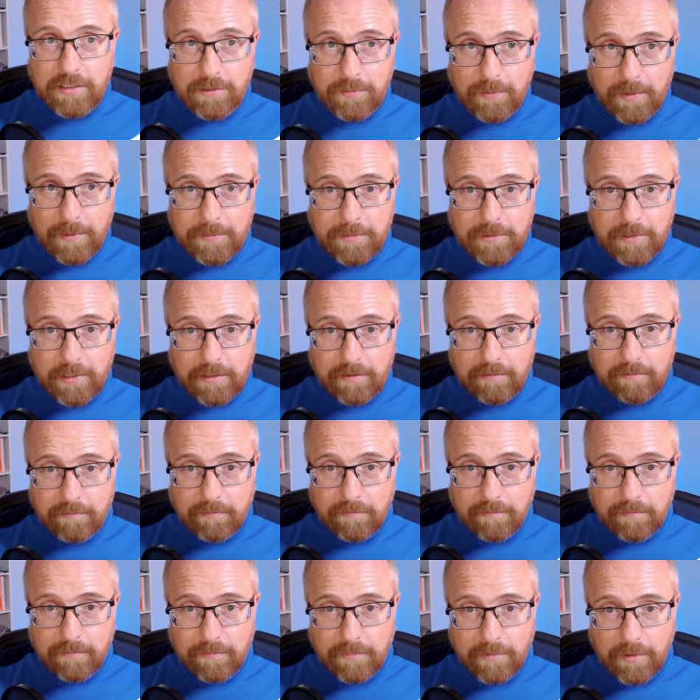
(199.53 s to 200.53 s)
website,
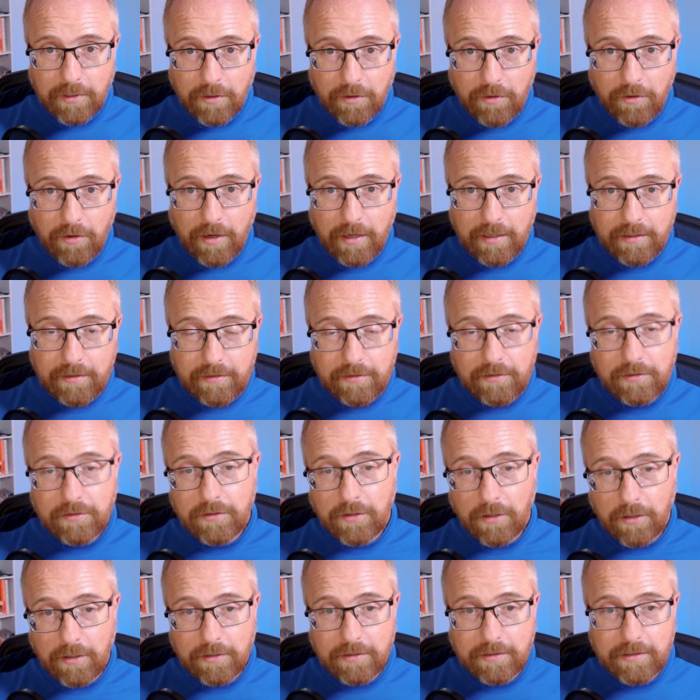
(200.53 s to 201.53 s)
not
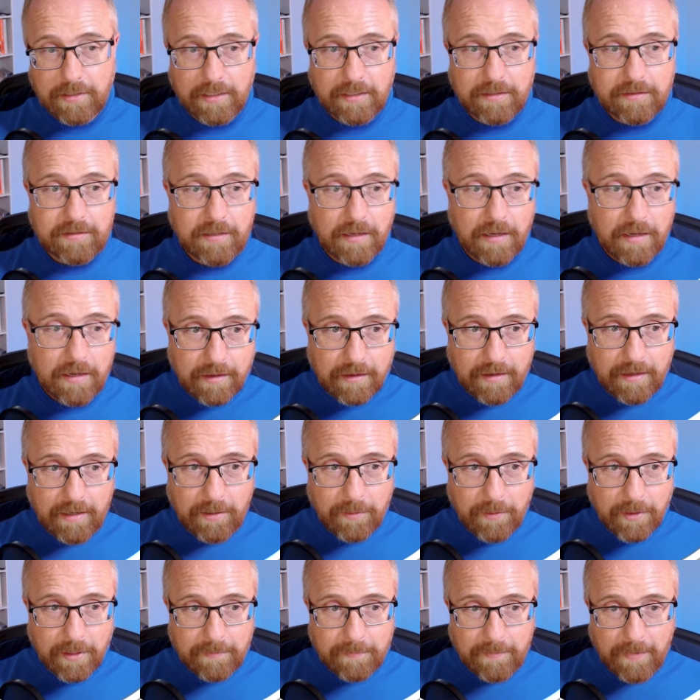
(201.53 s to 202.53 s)
to alt text.
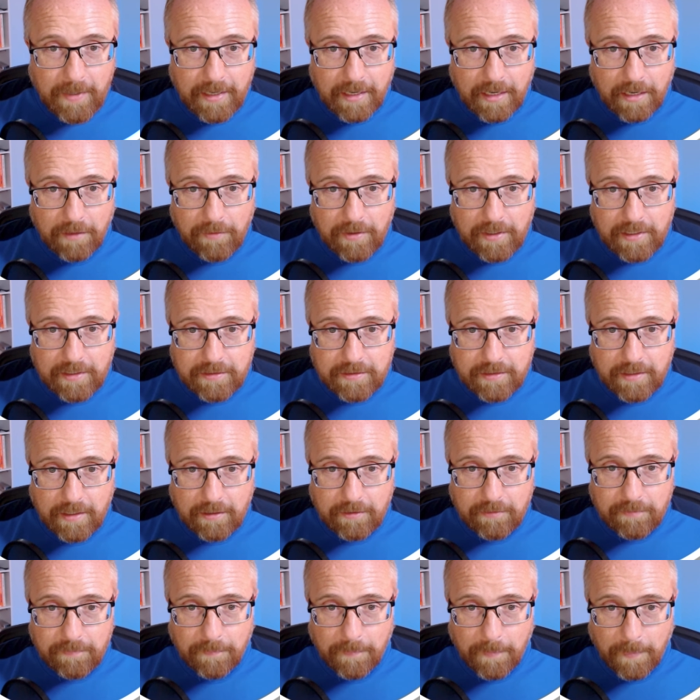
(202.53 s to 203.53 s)
Anyway, AI writing
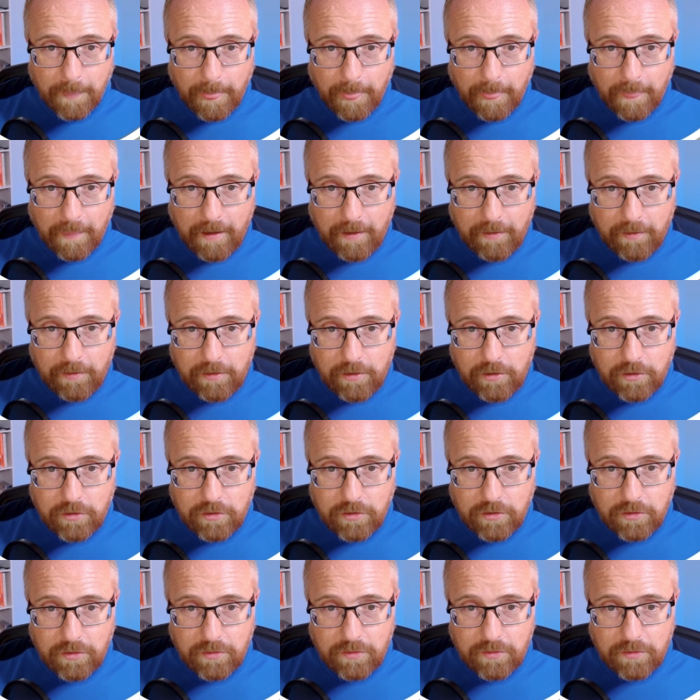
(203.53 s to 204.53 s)
style. I'm going to
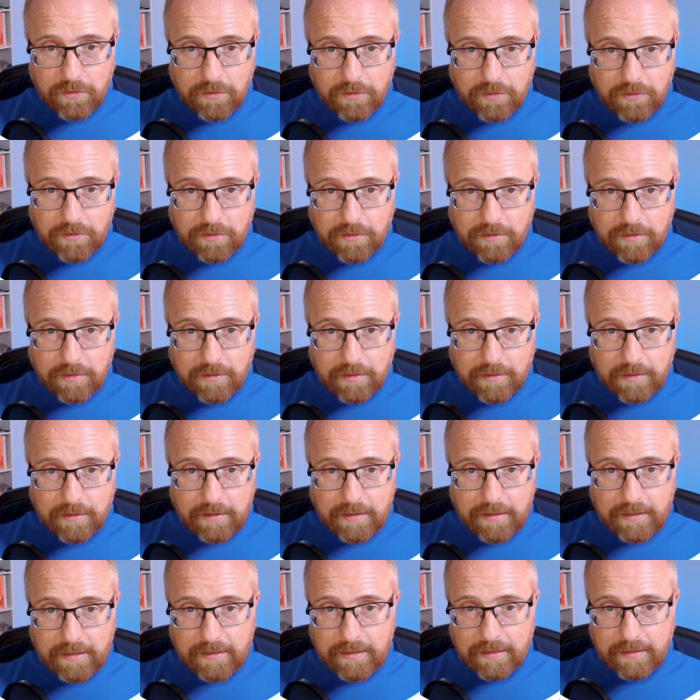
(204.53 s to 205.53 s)
choose
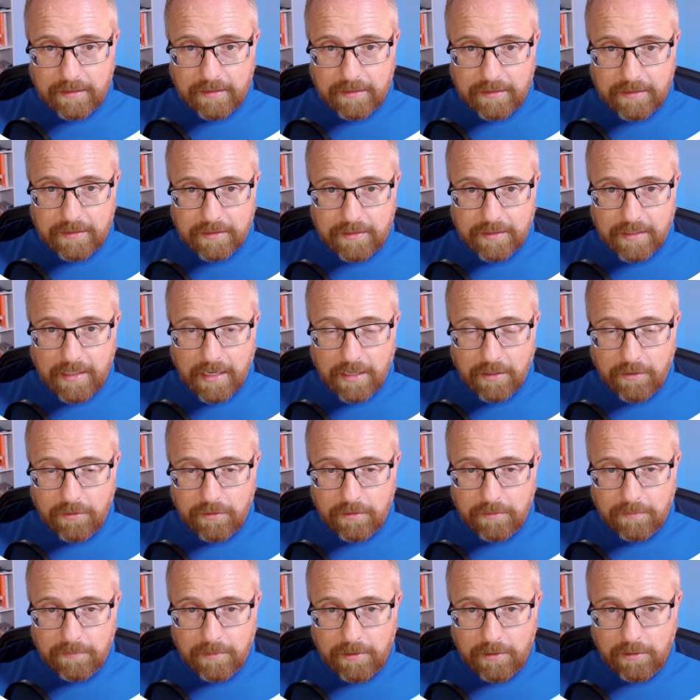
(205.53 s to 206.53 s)

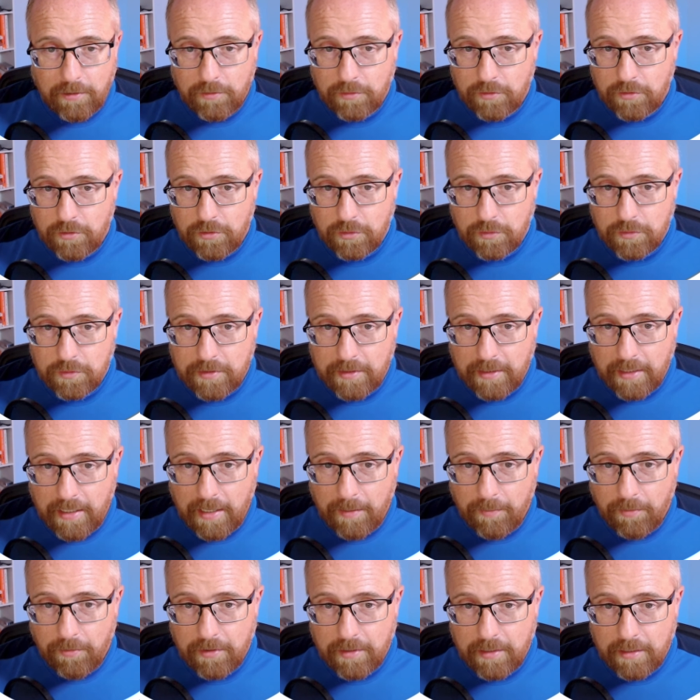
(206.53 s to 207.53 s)
standard. You can also choose
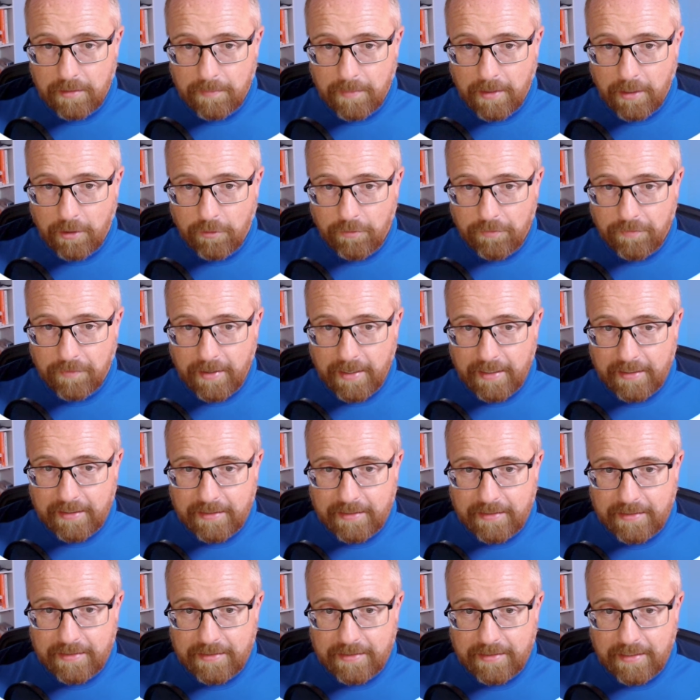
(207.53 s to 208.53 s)
elaborated, matter of fact,
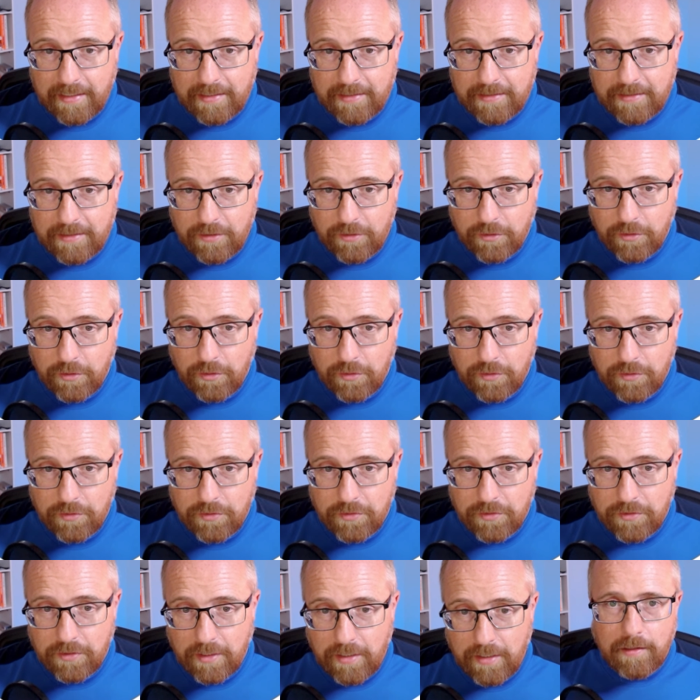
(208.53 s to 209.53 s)
concise, and
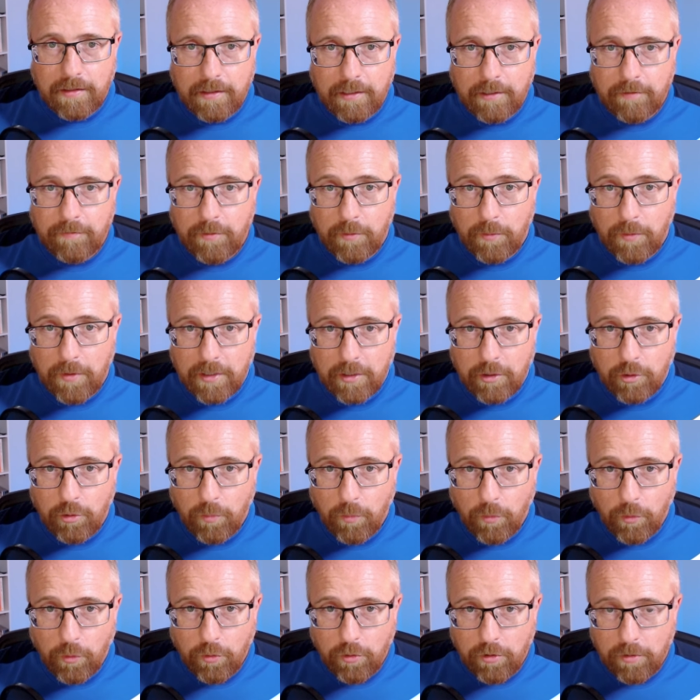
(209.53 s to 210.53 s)
terse. And if you want to know
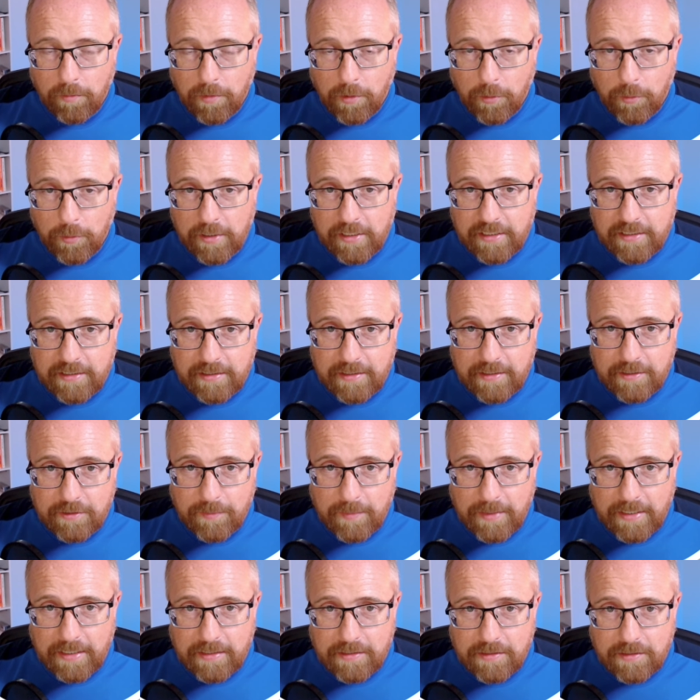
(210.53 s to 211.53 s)
more about what each of these
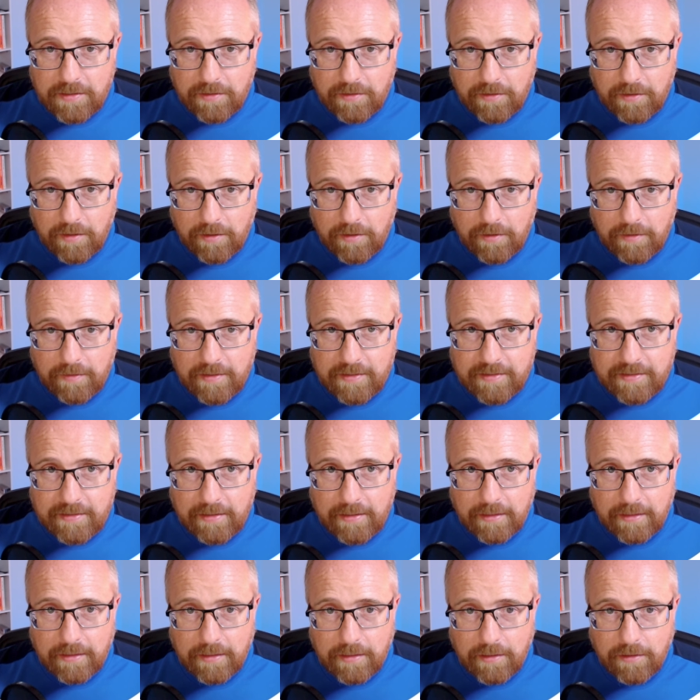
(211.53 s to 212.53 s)
means, click on this
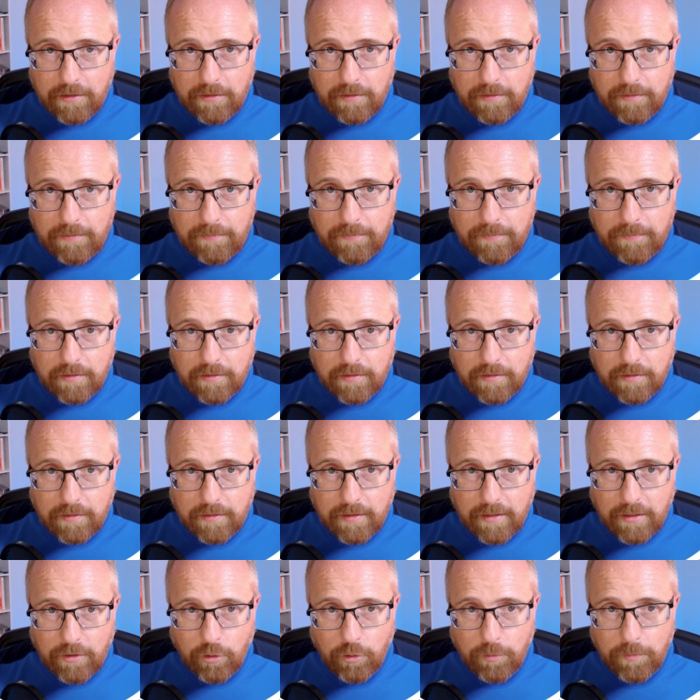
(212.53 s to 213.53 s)
link here.
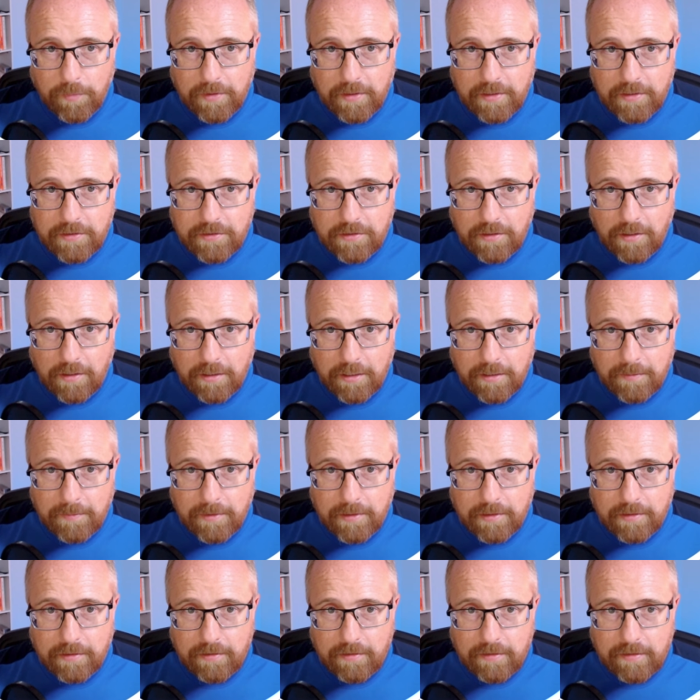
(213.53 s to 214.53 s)
That'll open this
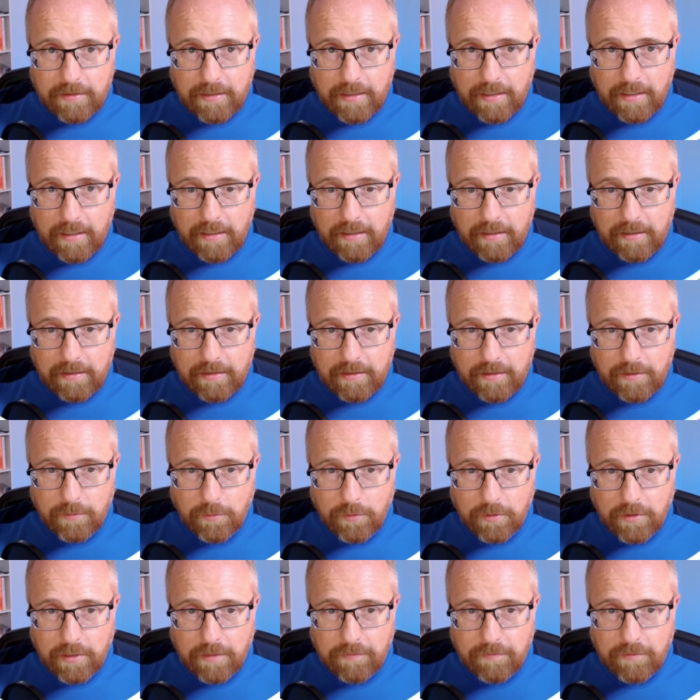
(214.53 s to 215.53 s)
document and it
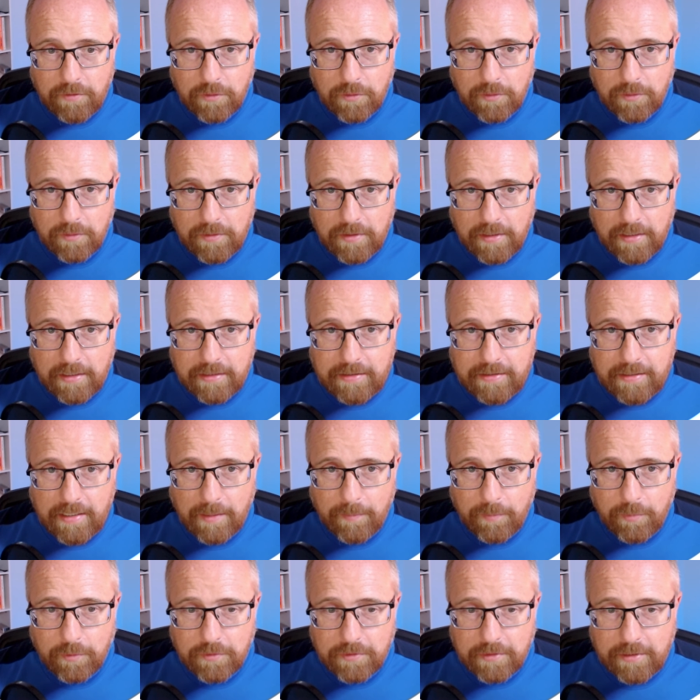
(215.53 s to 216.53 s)
will give you
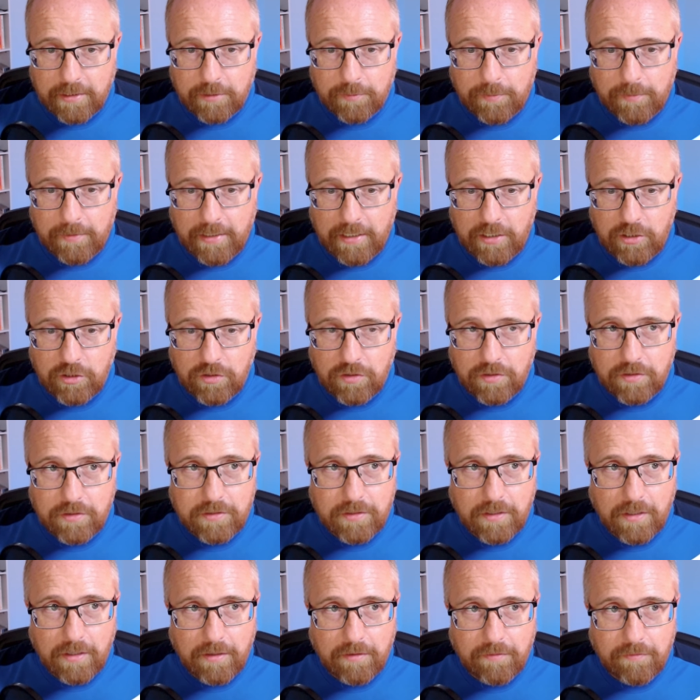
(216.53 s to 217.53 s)
examples and
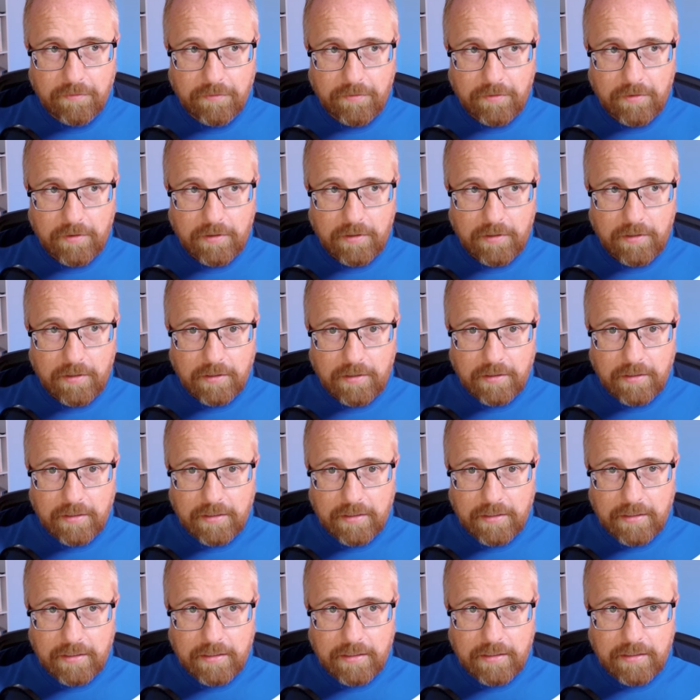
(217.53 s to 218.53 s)
explanations of
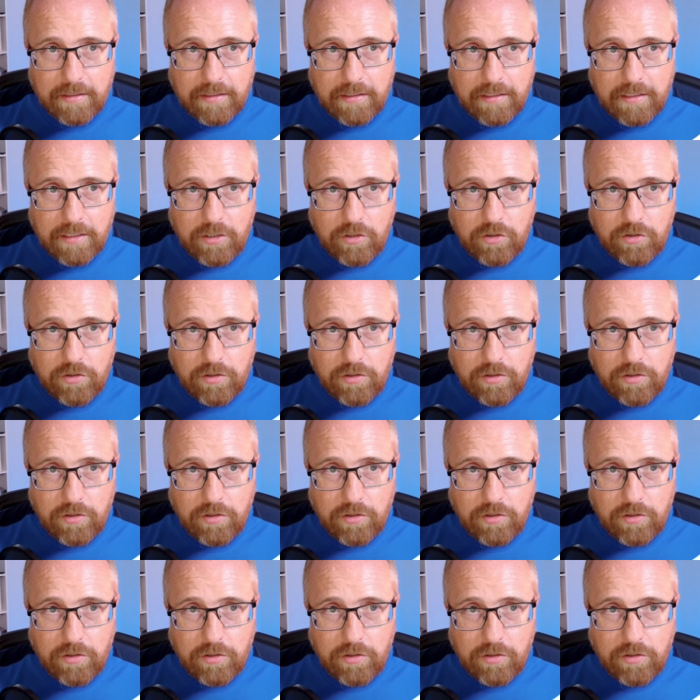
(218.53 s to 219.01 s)
each